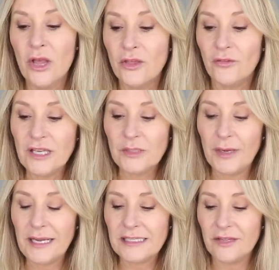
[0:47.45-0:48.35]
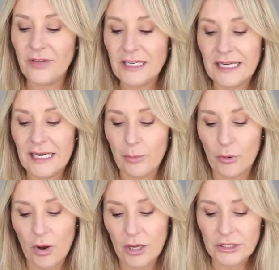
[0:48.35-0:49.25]
The first one is the Vita
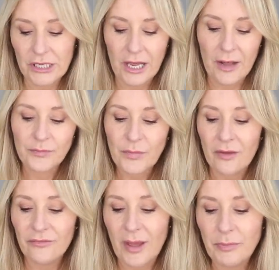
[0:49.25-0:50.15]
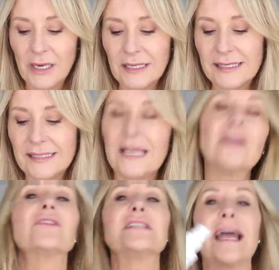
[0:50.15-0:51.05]
Liberata Fabulous
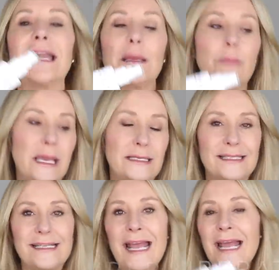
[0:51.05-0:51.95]
Self Tanning Mist.